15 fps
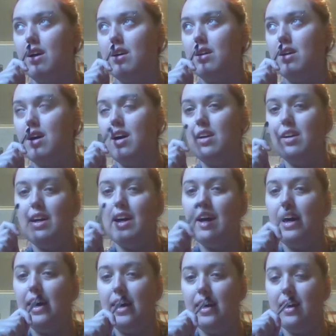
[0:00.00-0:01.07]
gonna
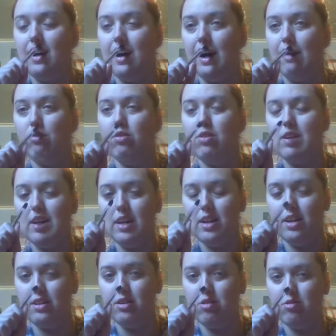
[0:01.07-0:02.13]
ha I will get a
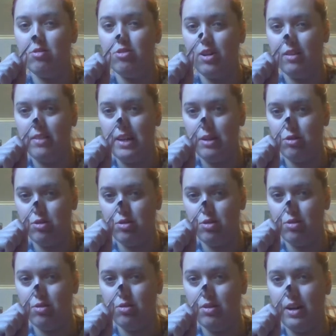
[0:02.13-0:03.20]
new job here
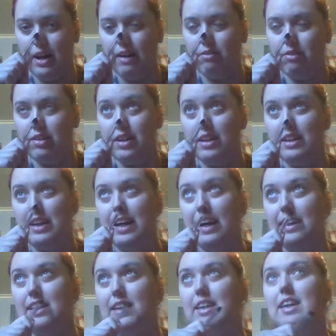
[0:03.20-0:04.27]
soon. I'm gonna
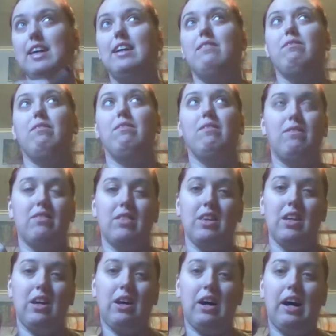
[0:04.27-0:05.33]
have to get
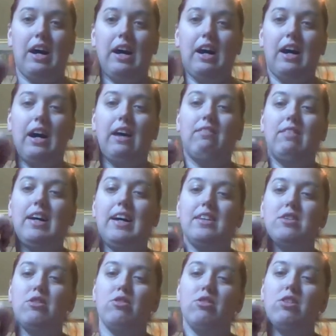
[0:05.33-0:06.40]
I'm gonna have
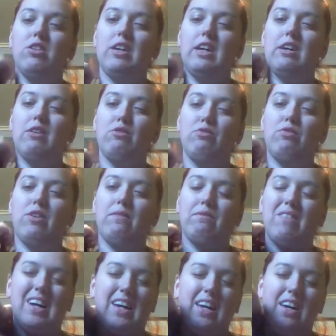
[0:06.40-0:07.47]
to hear from
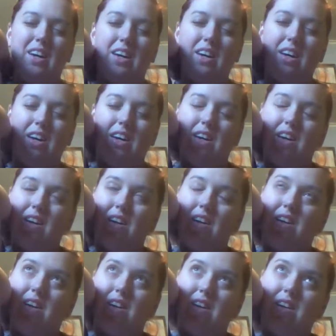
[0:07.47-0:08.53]
my
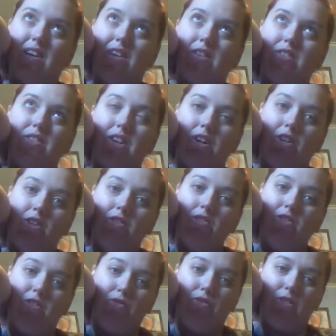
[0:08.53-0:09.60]
the
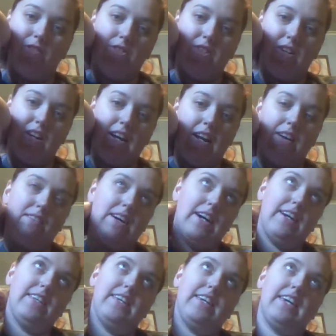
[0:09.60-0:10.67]
owner first, and then I'm gonna
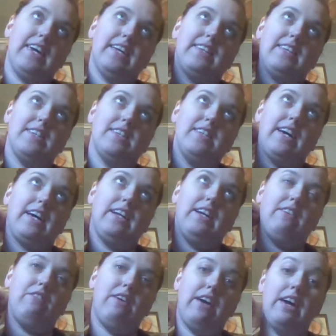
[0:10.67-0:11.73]
have to get the second
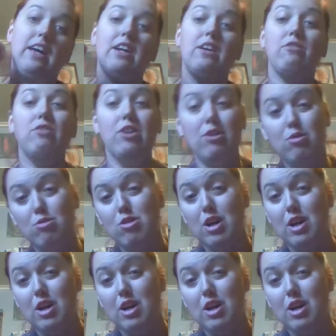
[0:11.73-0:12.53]
interview.